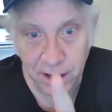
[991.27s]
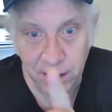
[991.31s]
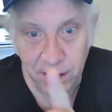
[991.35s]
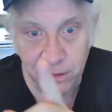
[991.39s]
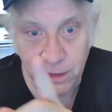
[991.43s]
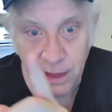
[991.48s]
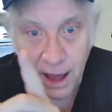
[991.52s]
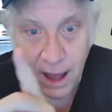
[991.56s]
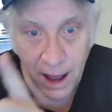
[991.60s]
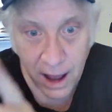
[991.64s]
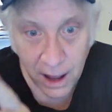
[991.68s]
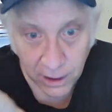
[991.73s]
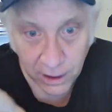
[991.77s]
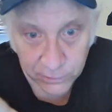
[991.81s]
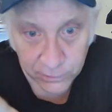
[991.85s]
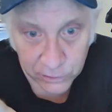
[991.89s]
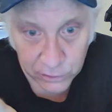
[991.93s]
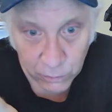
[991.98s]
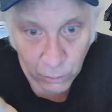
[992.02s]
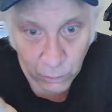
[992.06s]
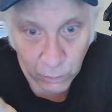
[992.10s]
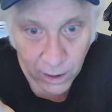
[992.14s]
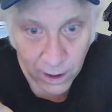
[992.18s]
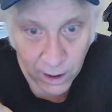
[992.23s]
You see, and
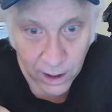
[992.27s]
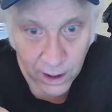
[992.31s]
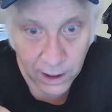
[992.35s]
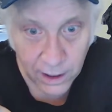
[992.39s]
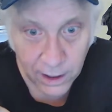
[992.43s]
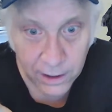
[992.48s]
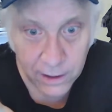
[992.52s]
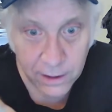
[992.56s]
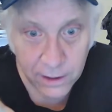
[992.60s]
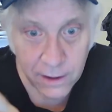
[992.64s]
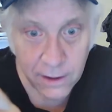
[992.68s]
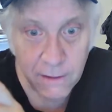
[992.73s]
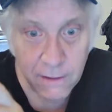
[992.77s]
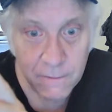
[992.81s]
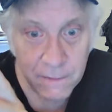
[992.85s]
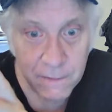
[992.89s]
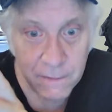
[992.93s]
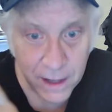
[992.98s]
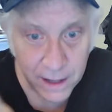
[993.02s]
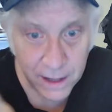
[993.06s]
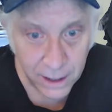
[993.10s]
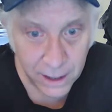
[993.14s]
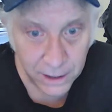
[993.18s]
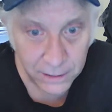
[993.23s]
that's why
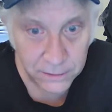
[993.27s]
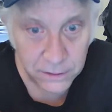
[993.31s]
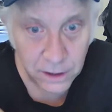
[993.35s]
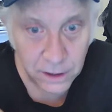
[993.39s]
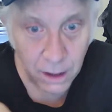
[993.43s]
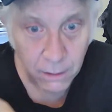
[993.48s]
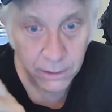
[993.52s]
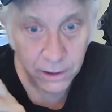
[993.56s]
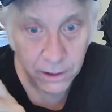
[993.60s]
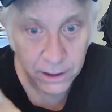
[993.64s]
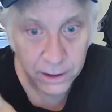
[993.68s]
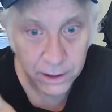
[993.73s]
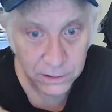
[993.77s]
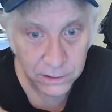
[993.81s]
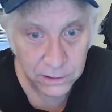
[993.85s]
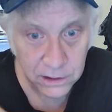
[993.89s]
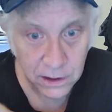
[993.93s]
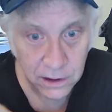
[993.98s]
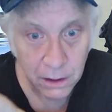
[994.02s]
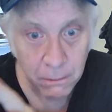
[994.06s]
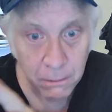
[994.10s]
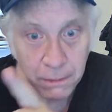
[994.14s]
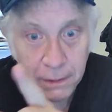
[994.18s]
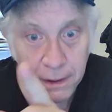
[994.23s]
the
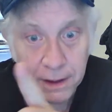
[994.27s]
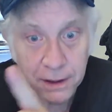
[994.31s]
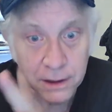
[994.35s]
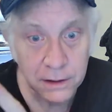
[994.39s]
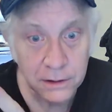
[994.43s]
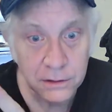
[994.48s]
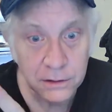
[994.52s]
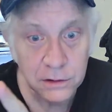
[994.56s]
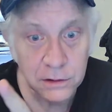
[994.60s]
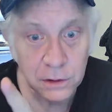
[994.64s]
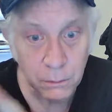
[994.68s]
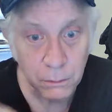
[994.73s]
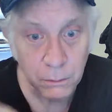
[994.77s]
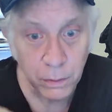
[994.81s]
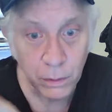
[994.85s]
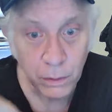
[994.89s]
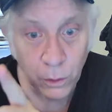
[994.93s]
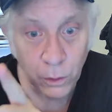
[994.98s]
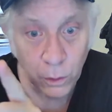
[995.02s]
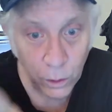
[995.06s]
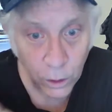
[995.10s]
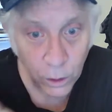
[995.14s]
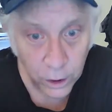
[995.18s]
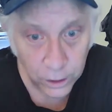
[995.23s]
NAACP
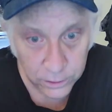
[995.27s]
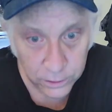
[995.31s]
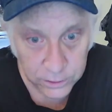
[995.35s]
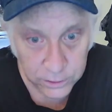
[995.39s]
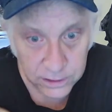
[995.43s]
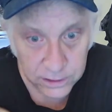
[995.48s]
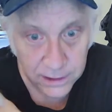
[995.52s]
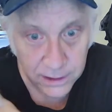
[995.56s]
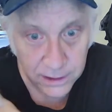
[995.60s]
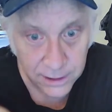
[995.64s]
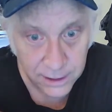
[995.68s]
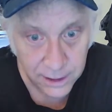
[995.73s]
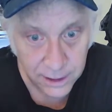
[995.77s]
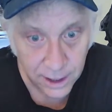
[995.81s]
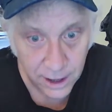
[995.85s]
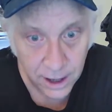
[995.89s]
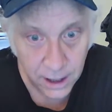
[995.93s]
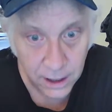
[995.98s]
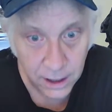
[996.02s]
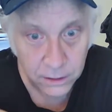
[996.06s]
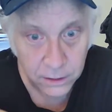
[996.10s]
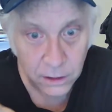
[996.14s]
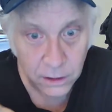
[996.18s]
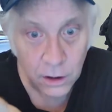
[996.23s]
supports the
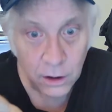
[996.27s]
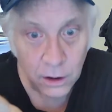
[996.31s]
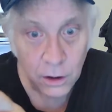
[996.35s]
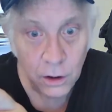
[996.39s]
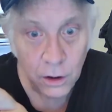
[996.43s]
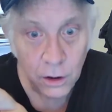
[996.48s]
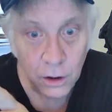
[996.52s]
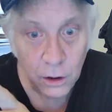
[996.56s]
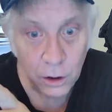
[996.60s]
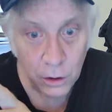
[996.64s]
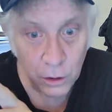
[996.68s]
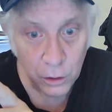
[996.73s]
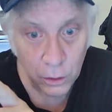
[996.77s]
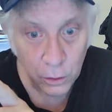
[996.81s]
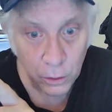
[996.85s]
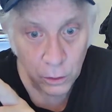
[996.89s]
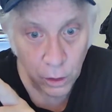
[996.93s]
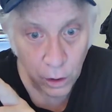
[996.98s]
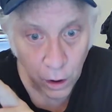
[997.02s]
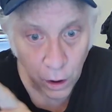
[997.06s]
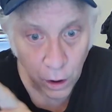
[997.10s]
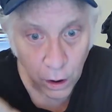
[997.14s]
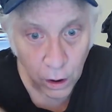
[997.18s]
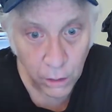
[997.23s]
gang
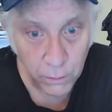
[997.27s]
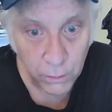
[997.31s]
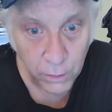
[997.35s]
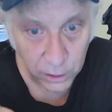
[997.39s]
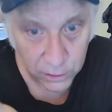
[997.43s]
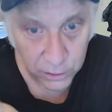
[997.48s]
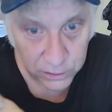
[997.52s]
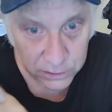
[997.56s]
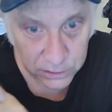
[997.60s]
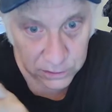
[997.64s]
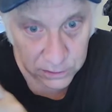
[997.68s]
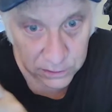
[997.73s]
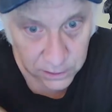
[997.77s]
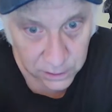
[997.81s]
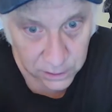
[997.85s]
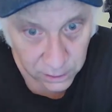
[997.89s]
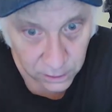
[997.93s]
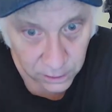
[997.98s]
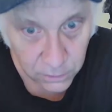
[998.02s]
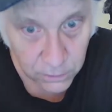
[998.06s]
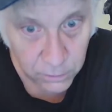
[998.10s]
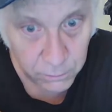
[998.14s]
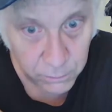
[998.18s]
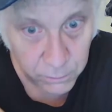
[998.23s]
who
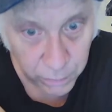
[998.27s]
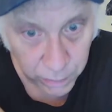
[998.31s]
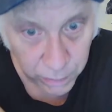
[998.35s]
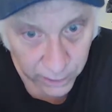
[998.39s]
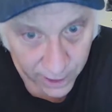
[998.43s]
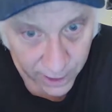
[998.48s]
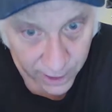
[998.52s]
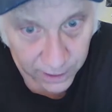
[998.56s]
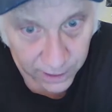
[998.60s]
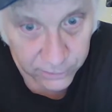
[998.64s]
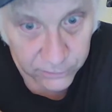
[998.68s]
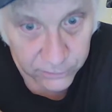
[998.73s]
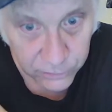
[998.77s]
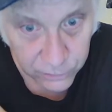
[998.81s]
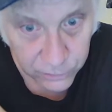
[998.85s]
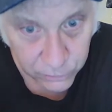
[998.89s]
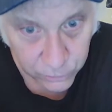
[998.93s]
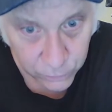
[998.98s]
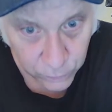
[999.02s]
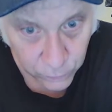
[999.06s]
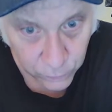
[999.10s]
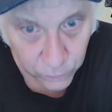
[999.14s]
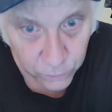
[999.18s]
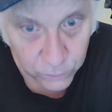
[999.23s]
almost killed
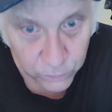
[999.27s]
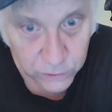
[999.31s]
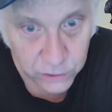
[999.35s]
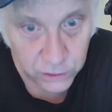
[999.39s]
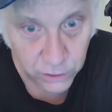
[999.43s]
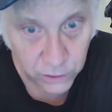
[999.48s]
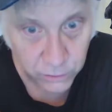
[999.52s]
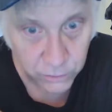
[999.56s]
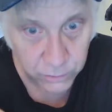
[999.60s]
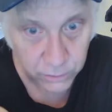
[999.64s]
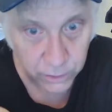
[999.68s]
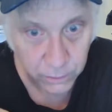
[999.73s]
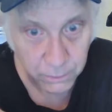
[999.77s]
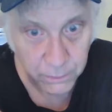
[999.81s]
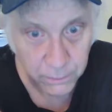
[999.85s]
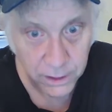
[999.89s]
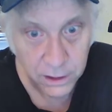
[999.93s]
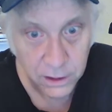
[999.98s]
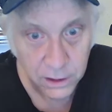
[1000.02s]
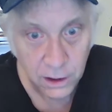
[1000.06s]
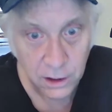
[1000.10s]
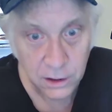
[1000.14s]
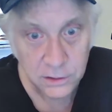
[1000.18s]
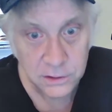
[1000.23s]
black school
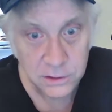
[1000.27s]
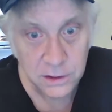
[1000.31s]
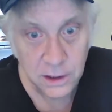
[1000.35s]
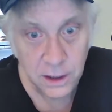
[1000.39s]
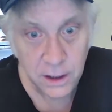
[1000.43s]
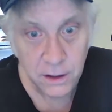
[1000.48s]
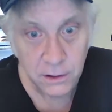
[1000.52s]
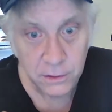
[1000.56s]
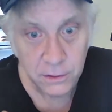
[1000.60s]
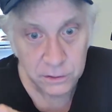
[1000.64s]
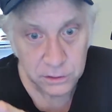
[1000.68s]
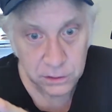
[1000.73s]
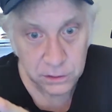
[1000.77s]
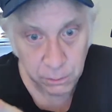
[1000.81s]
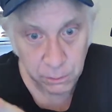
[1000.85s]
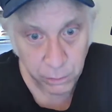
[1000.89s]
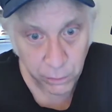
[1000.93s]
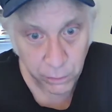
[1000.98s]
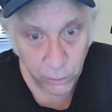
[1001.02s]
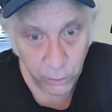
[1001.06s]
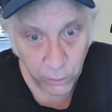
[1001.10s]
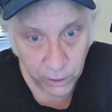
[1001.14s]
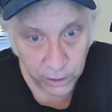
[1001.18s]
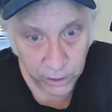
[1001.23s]
children, because
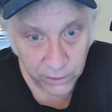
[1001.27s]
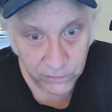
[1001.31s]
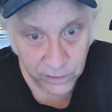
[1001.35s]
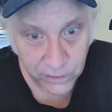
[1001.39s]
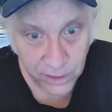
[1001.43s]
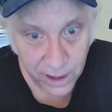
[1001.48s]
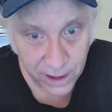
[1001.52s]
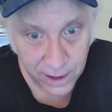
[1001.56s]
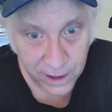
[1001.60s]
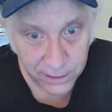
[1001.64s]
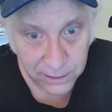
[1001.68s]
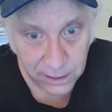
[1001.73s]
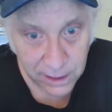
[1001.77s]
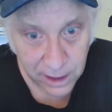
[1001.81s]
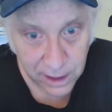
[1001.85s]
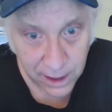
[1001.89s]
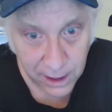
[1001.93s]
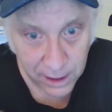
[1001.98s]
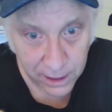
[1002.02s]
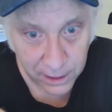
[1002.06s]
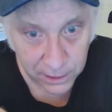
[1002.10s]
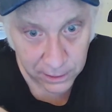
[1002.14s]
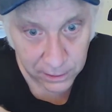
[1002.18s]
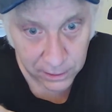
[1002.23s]
support of
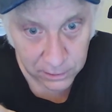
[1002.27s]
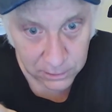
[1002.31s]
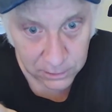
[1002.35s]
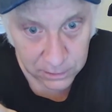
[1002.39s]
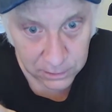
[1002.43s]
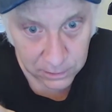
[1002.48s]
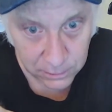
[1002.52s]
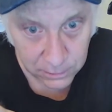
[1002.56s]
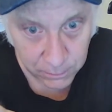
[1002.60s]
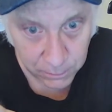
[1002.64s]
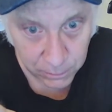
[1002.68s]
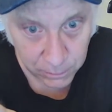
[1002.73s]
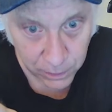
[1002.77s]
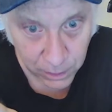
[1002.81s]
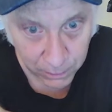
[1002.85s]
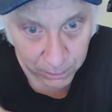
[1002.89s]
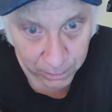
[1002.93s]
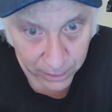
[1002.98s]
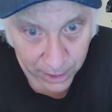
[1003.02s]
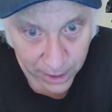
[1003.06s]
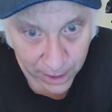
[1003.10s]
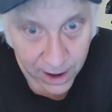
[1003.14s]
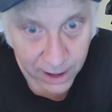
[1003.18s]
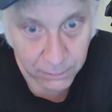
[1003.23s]
that gang is
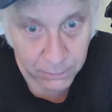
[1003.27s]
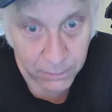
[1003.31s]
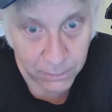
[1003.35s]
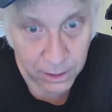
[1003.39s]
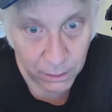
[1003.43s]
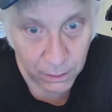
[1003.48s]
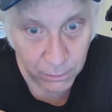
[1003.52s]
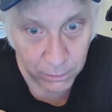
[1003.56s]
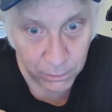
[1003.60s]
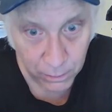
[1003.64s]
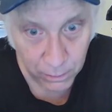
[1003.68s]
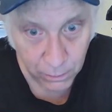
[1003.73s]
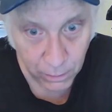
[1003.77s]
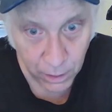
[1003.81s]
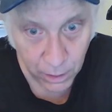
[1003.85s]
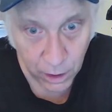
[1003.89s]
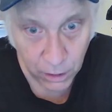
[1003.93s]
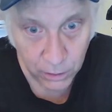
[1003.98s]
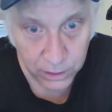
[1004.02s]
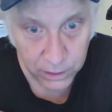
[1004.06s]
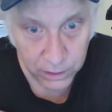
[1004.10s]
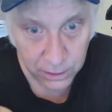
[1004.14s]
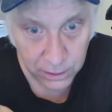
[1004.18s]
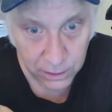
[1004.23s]
the black man